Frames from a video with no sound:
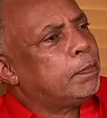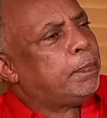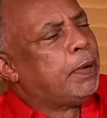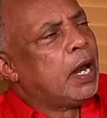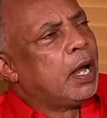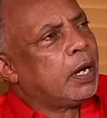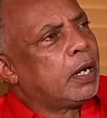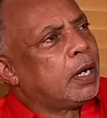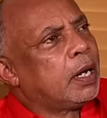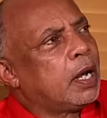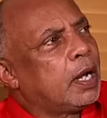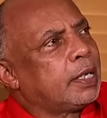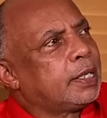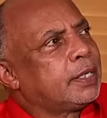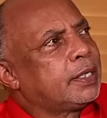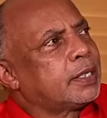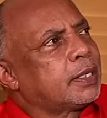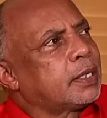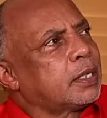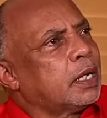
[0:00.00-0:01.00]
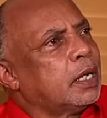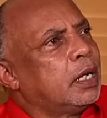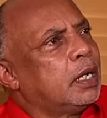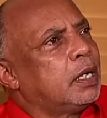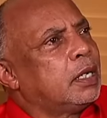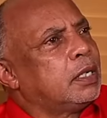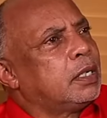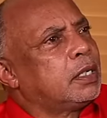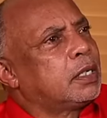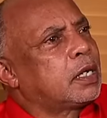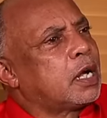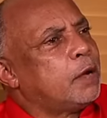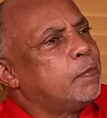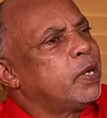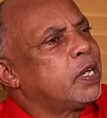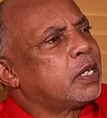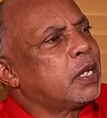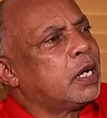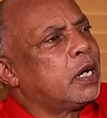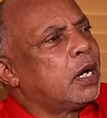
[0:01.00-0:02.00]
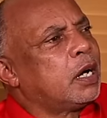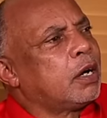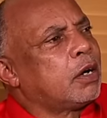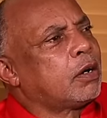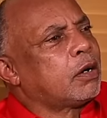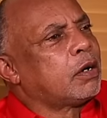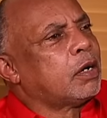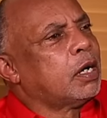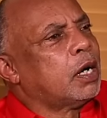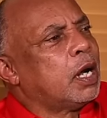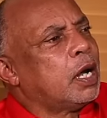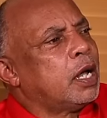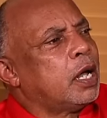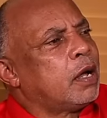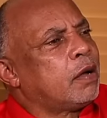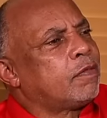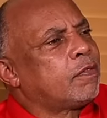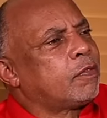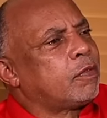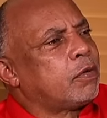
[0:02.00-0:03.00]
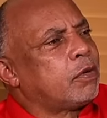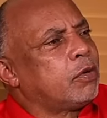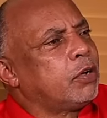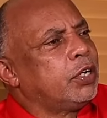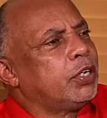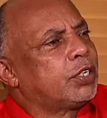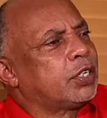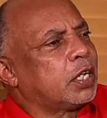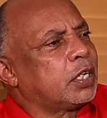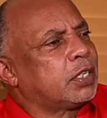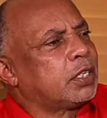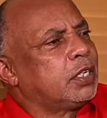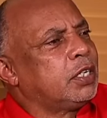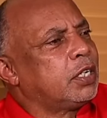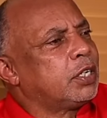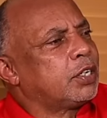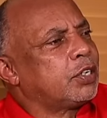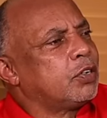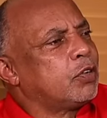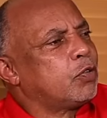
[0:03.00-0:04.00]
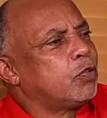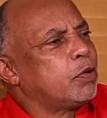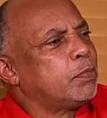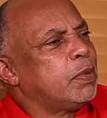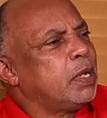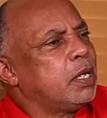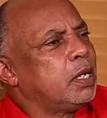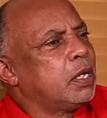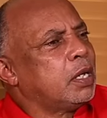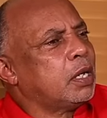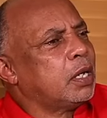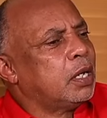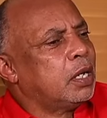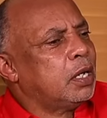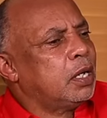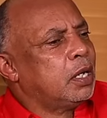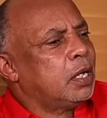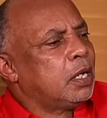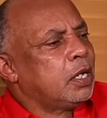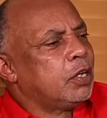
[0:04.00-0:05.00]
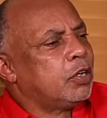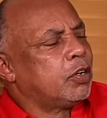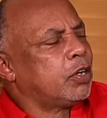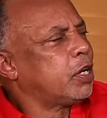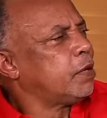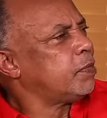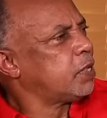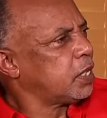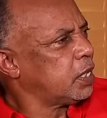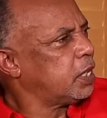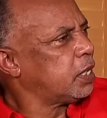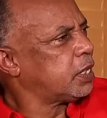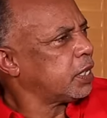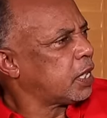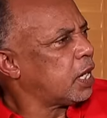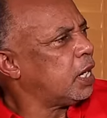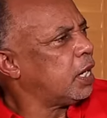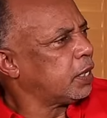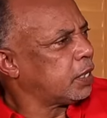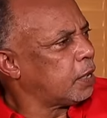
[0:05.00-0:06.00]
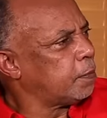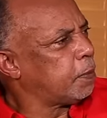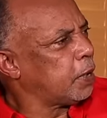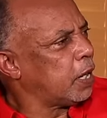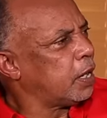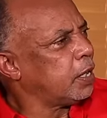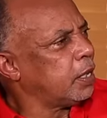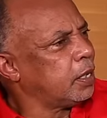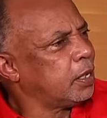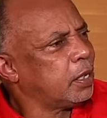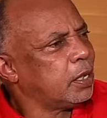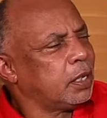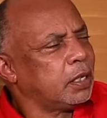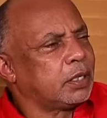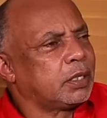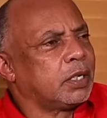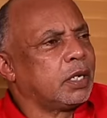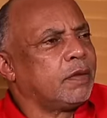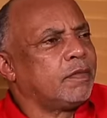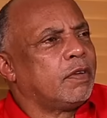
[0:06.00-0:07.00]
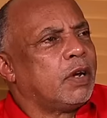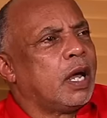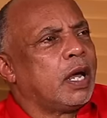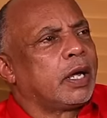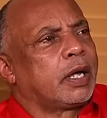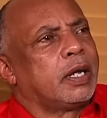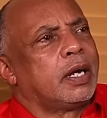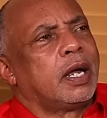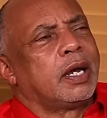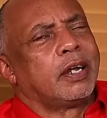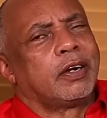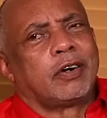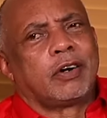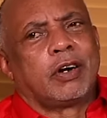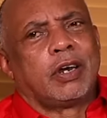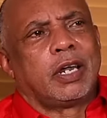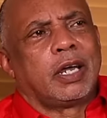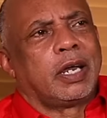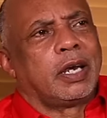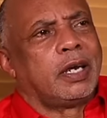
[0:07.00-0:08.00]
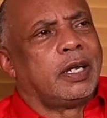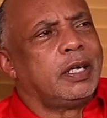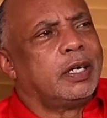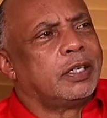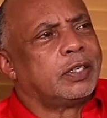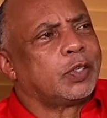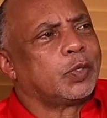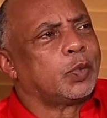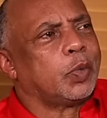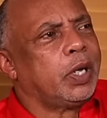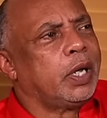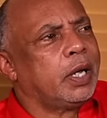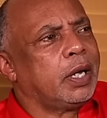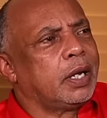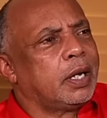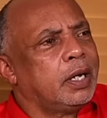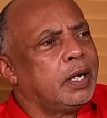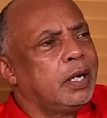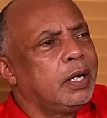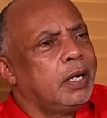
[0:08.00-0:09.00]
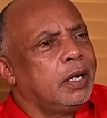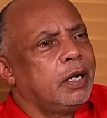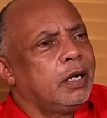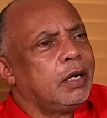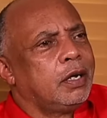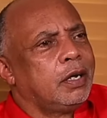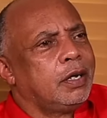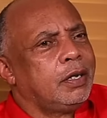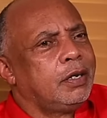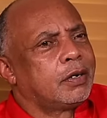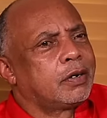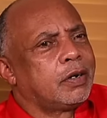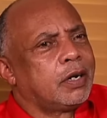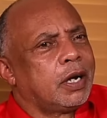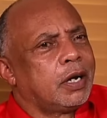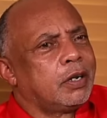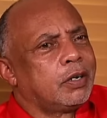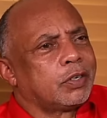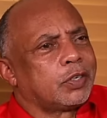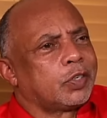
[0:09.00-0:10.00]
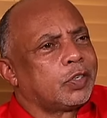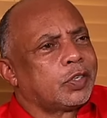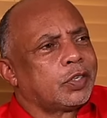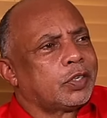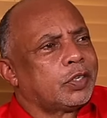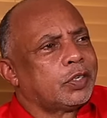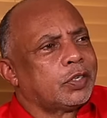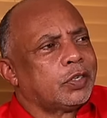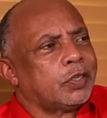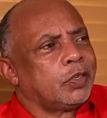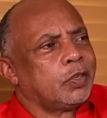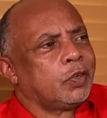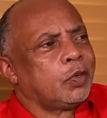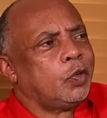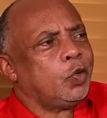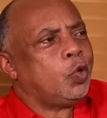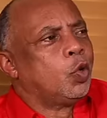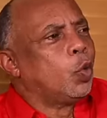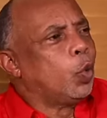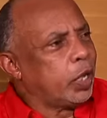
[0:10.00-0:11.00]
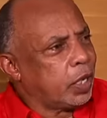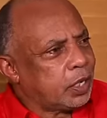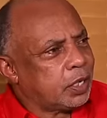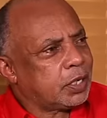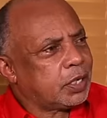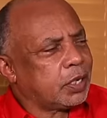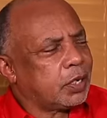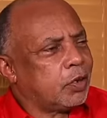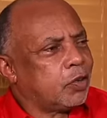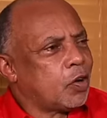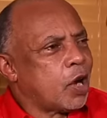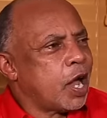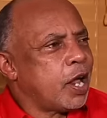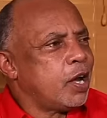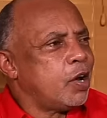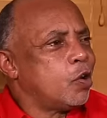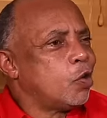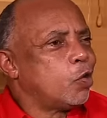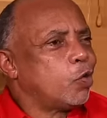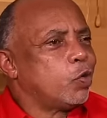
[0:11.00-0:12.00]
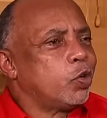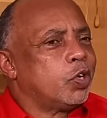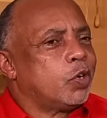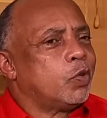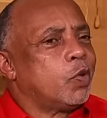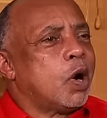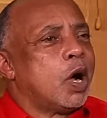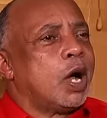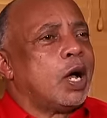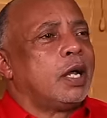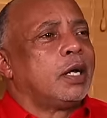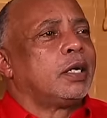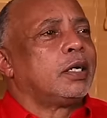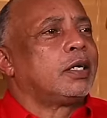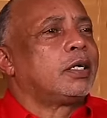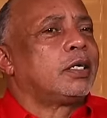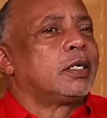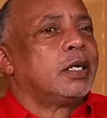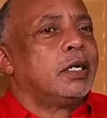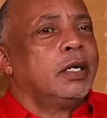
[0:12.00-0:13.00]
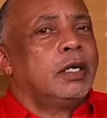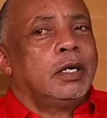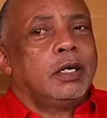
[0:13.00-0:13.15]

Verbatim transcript: planned that, and can I tell her I have reached a stage now where me, you know, them things they take a lot of planning. It's like in the earlier days where you could just do it. Right now, you want...